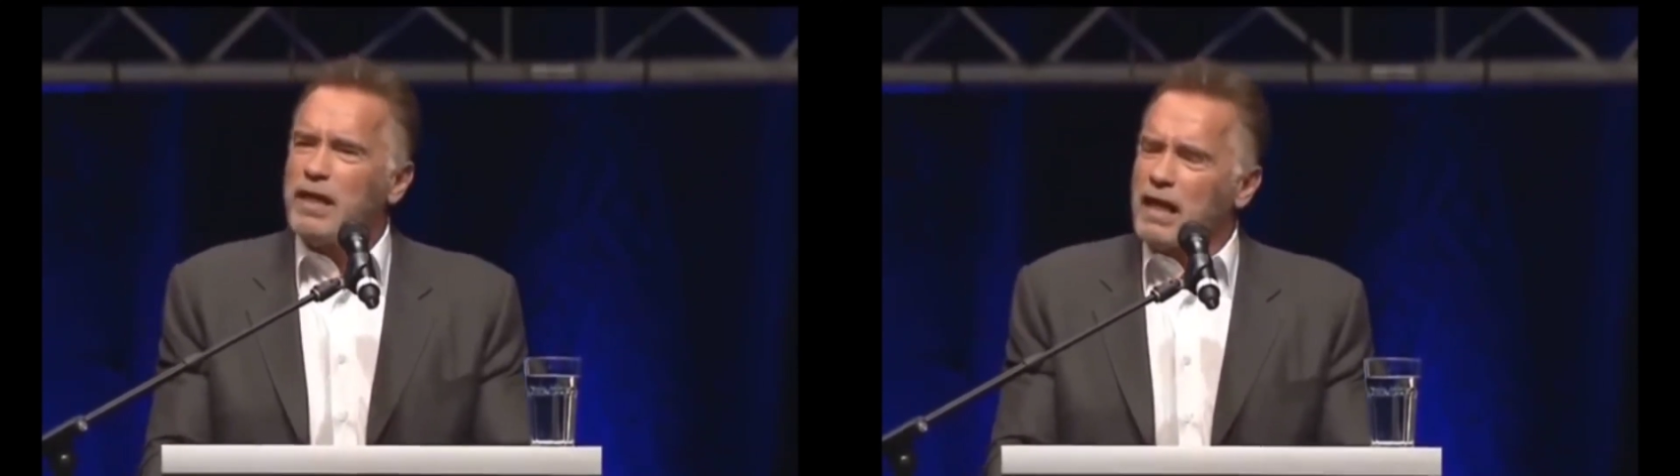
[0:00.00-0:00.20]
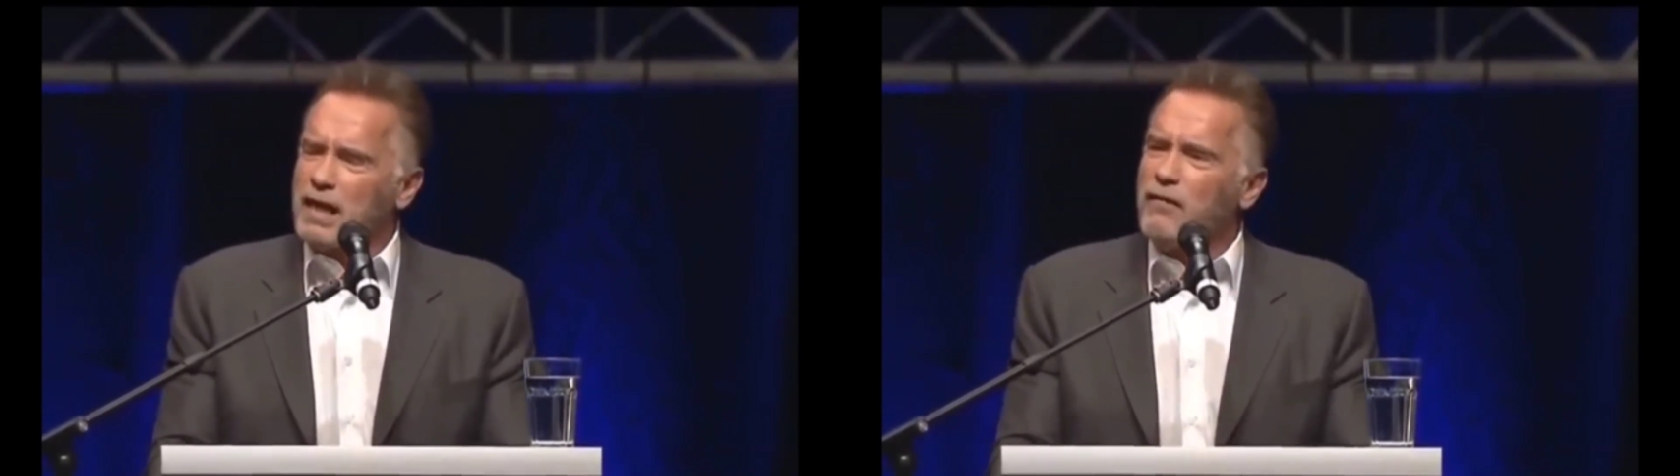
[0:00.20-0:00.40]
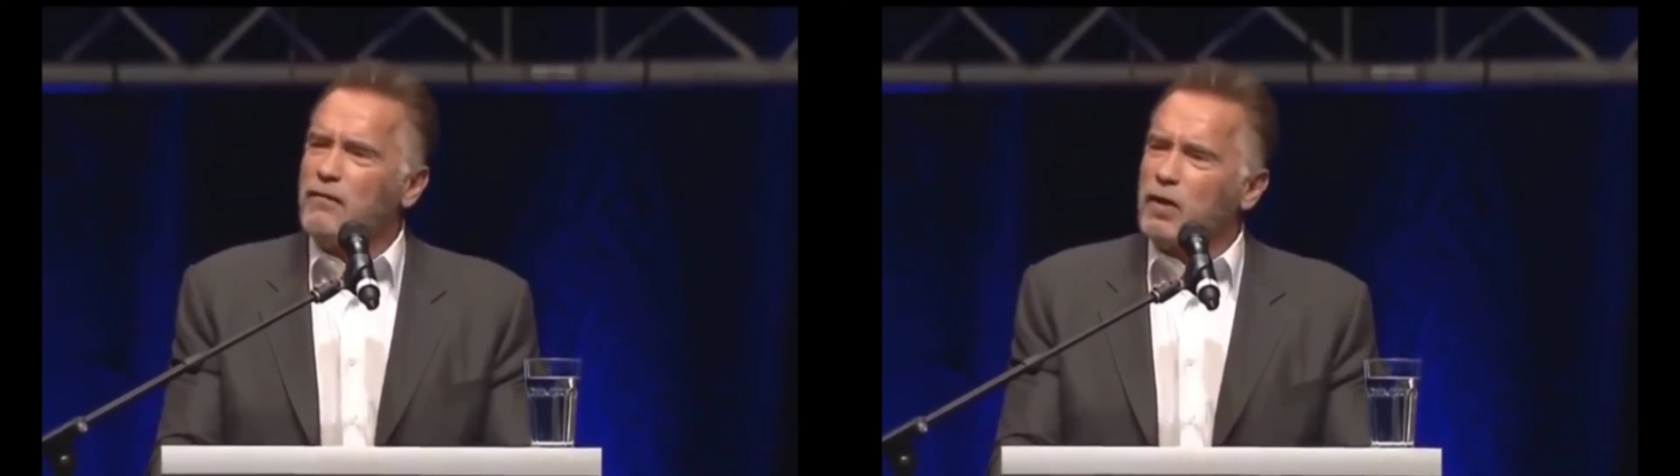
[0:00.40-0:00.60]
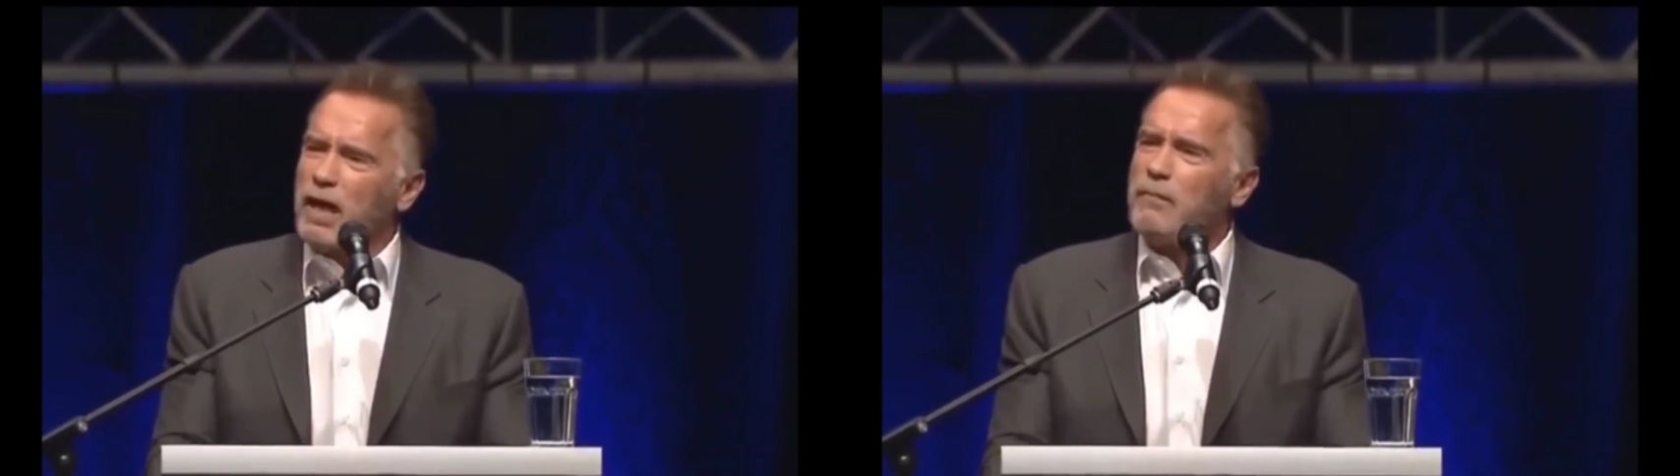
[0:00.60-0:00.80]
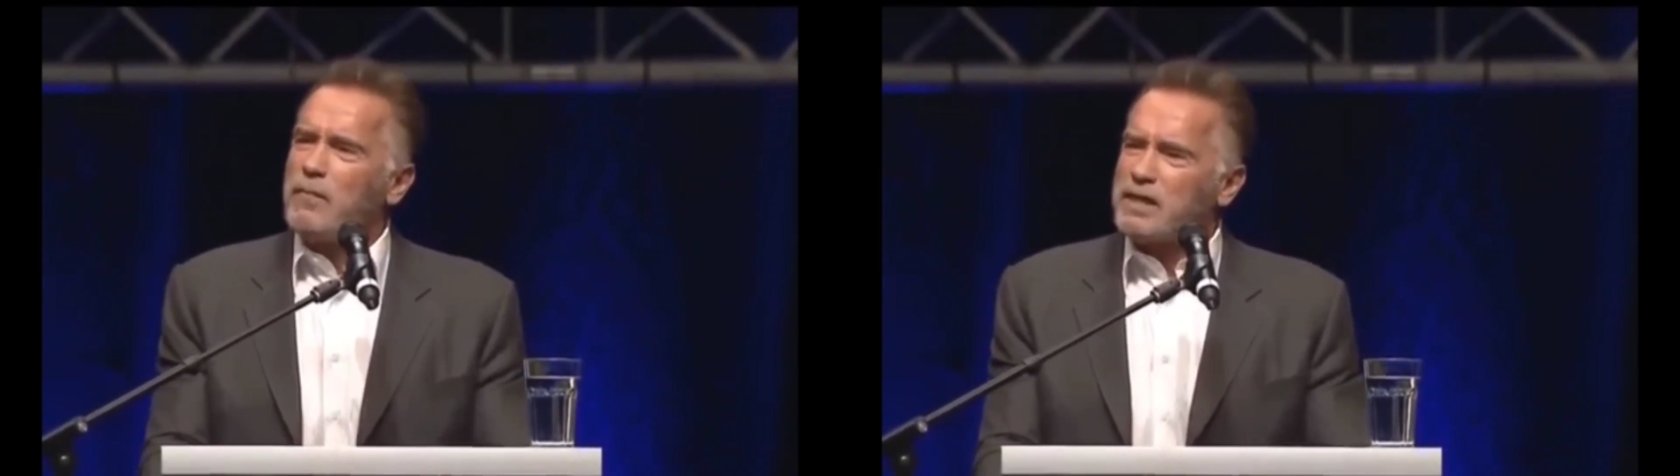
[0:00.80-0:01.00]
that I lift will
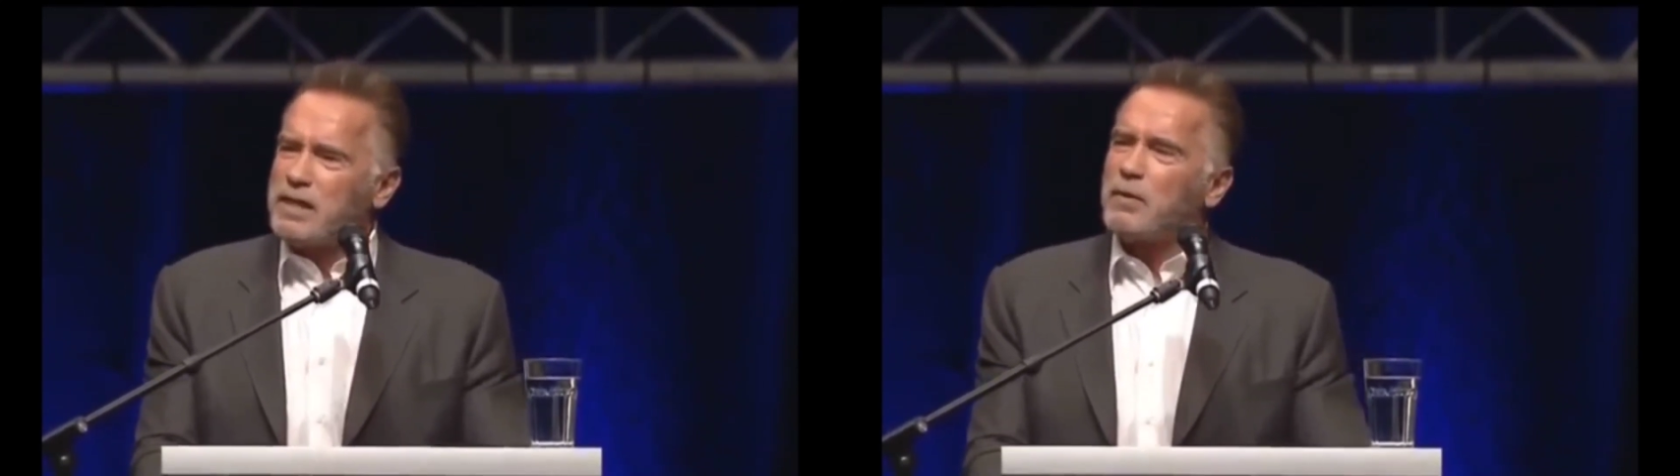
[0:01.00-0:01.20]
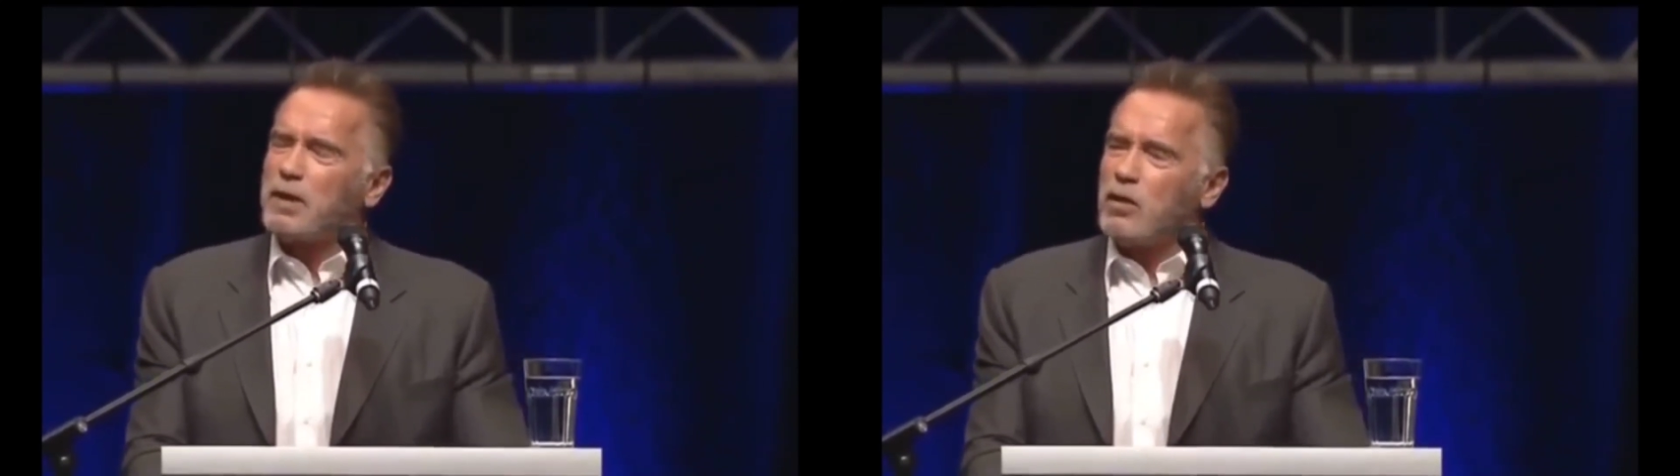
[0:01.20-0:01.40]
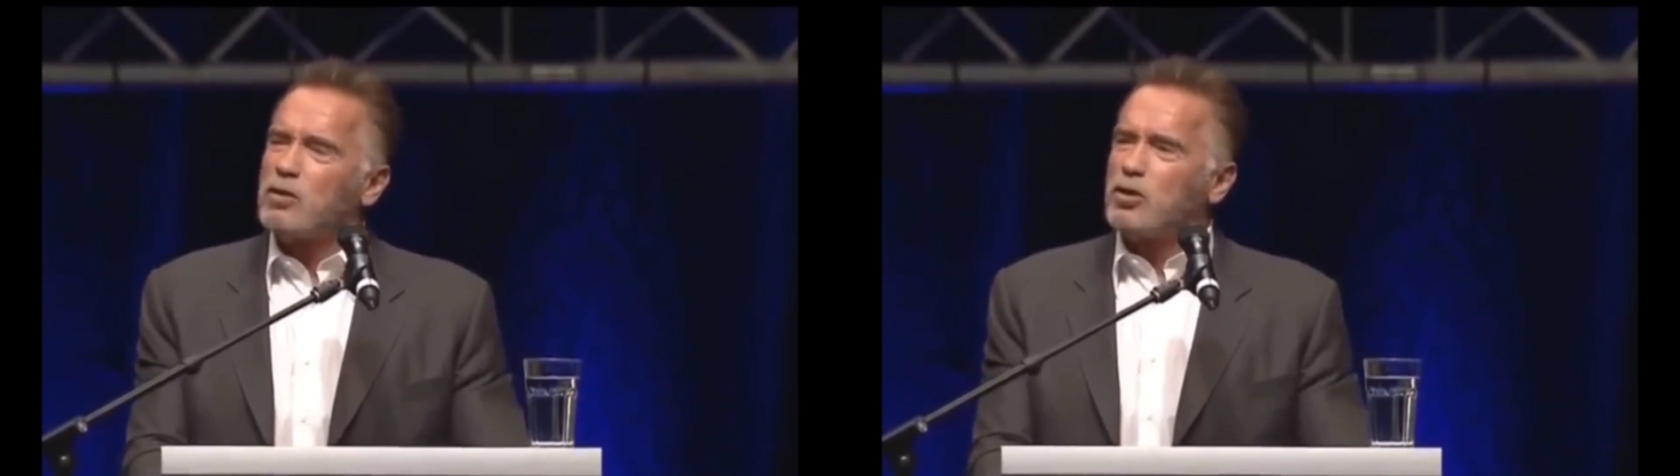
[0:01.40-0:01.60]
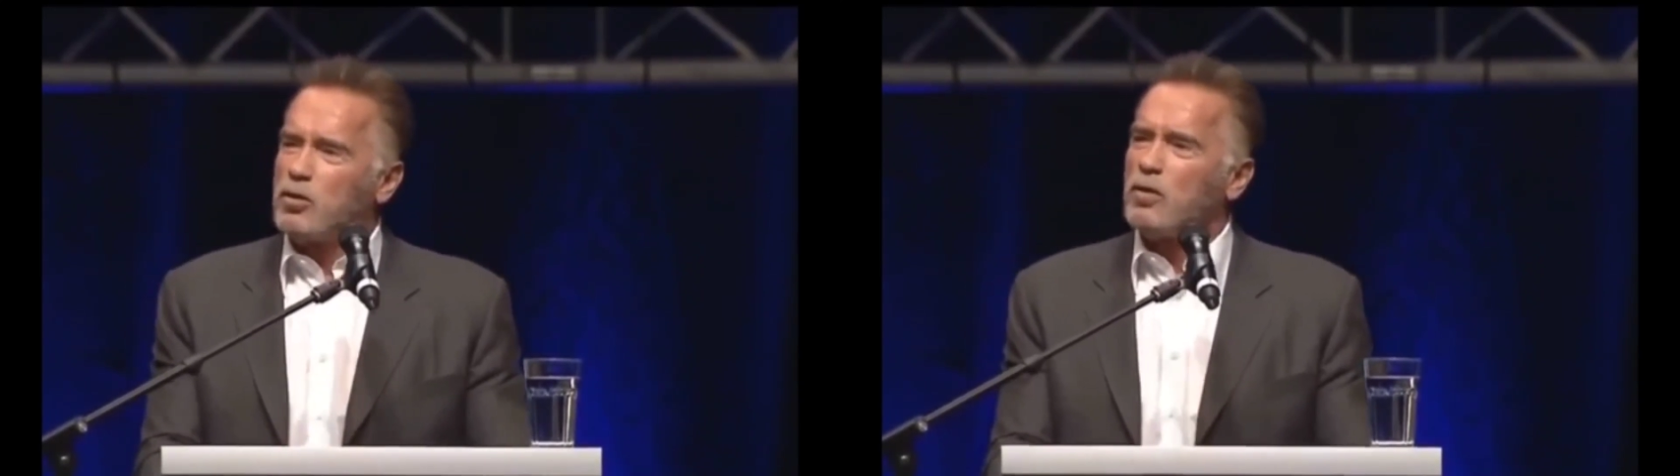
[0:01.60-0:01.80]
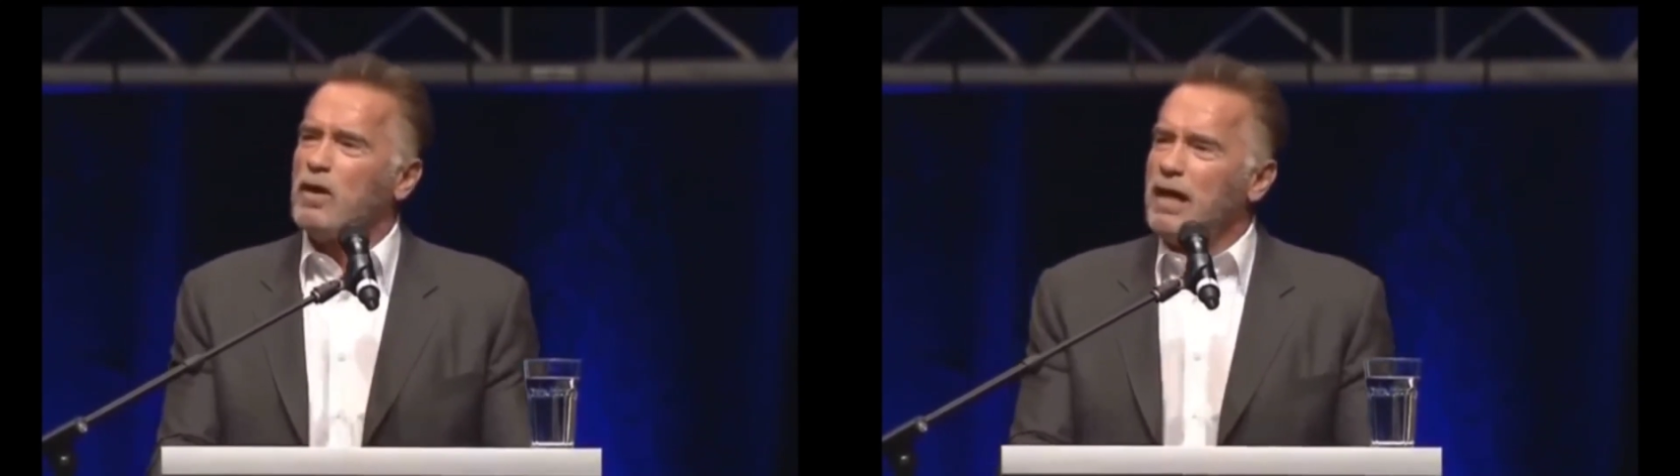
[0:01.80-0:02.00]
get me a step closer
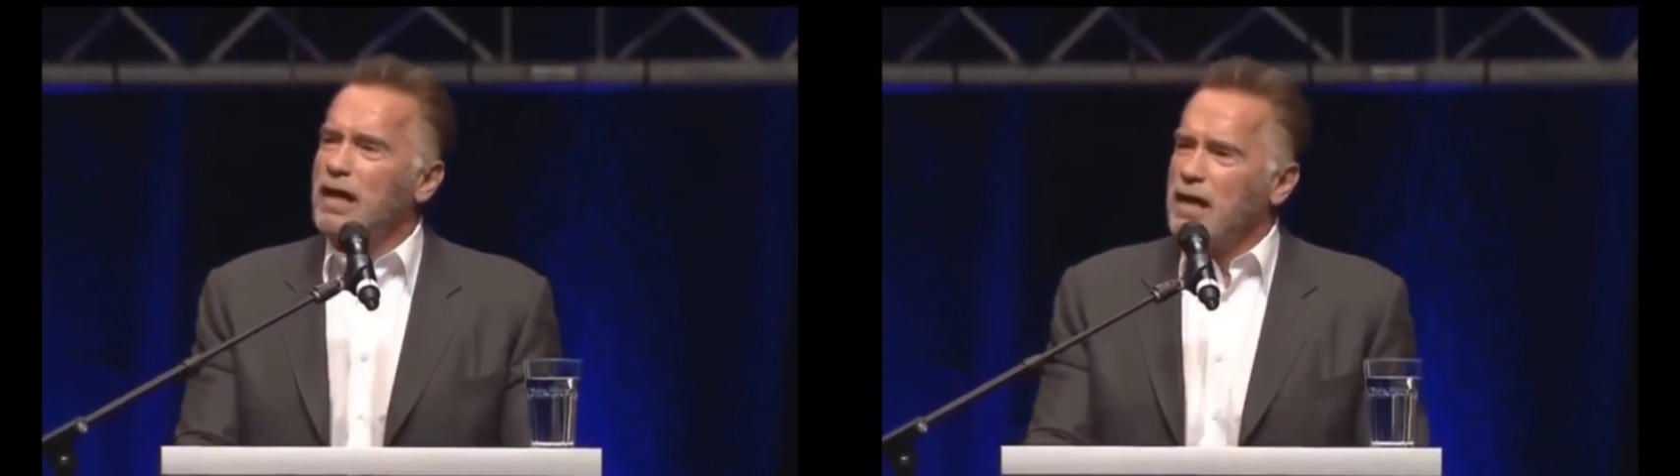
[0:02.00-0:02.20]
to